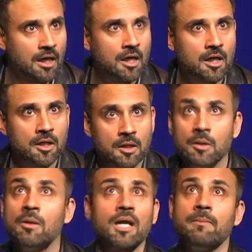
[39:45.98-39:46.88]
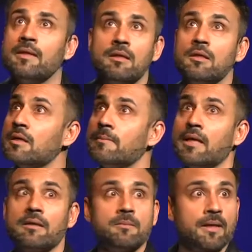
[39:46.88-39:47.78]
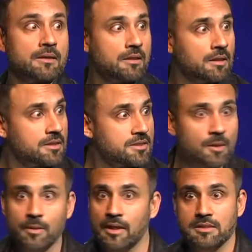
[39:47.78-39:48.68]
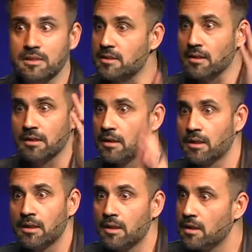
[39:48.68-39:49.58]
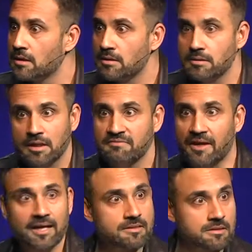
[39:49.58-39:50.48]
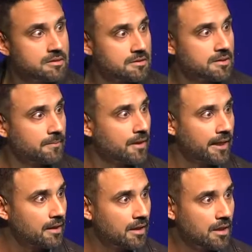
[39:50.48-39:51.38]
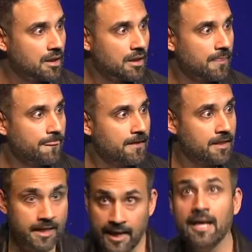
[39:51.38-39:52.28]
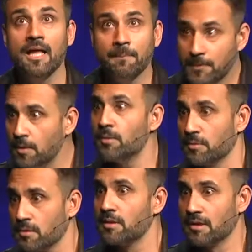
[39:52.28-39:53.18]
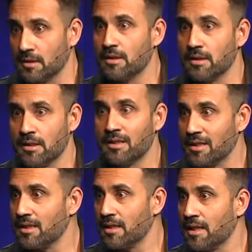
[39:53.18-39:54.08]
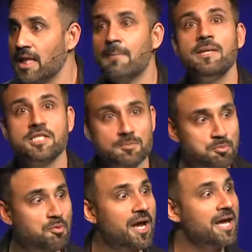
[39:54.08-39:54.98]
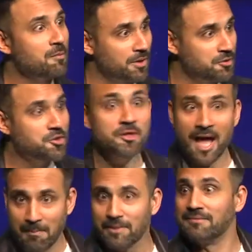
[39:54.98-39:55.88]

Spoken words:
You gotta be out of your mind. Someone else needs to advise. Can I help you? Let me just pray what should happen.